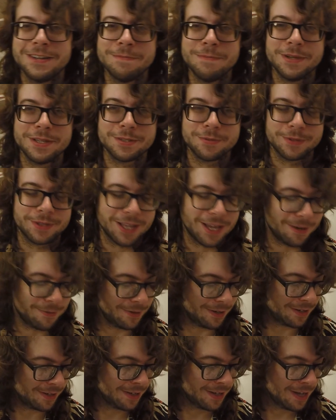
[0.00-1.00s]
to mess with that
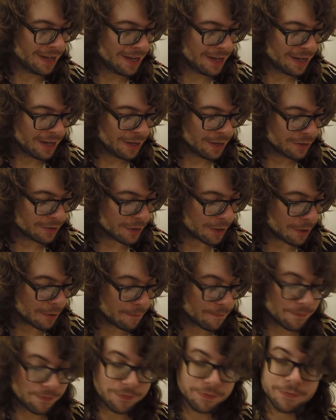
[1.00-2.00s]
one.
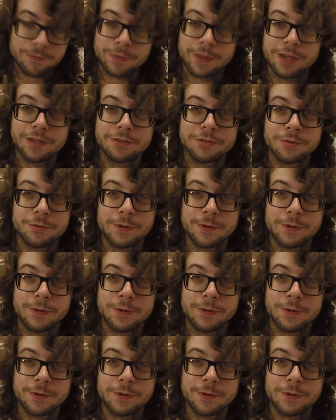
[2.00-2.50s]
So, thanks for